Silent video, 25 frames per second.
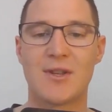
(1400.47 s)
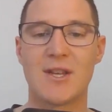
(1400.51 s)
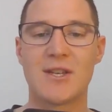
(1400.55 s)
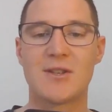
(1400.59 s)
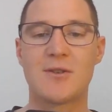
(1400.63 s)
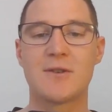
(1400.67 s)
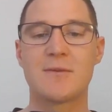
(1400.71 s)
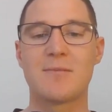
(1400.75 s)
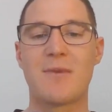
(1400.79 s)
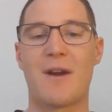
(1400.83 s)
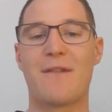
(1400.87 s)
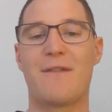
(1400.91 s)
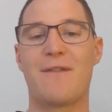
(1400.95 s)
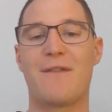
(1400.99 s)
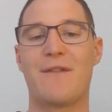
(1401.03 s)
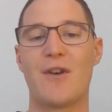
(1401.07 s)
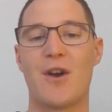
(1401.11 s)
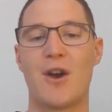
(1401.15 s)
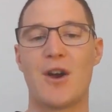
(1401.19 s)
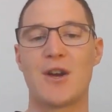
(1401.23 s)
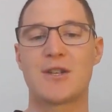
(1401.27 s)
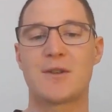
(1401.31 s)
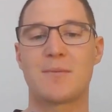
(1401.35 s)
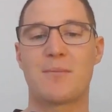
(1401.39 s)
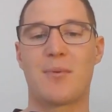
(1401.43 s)
This was my
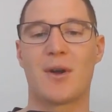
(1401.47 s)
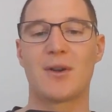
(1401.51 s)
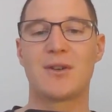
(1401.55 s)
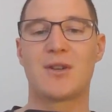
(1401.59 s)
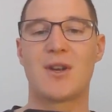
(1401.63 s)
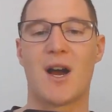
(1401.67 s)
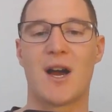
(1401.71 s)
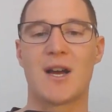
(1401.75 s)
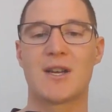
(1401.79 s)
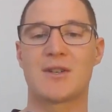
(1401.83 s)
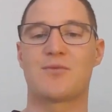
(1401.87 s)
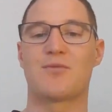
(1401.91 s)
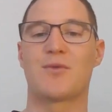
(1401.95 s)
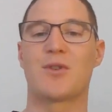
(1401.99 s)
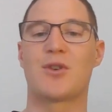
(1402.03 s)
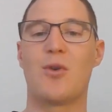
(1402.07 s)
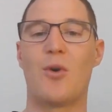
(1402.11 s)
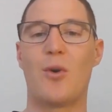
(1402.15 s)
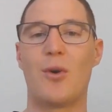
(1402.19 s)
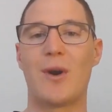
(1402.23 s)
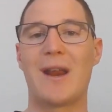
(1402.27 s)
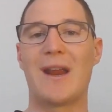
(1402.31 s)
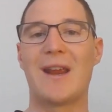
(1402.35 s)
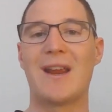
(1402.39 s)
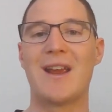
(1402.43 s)
first podcast
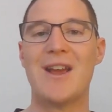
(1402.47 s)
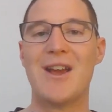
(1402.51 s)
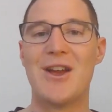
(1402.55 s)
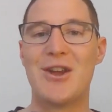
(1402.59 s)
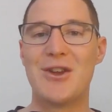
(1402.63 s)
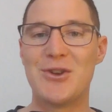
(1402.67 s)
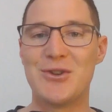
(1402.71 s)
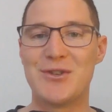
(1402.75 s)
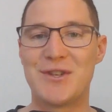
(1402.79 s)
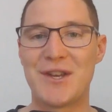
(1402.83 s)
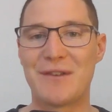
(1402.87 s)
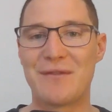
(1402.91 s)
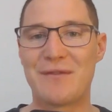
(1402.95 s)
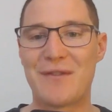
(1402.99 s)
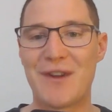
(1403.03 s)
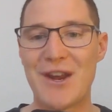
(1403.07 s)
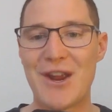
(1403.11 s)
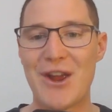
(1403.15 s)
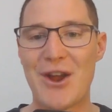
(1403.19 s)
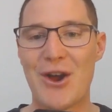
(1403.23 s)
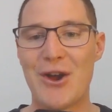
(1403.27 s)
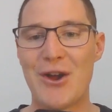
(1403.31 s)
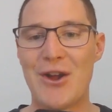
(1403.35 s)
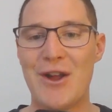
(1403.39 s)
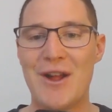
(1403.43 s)
recording using
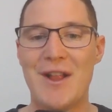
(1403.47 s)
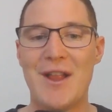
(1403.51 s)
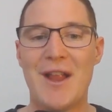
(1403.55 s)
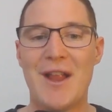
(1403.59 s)
video.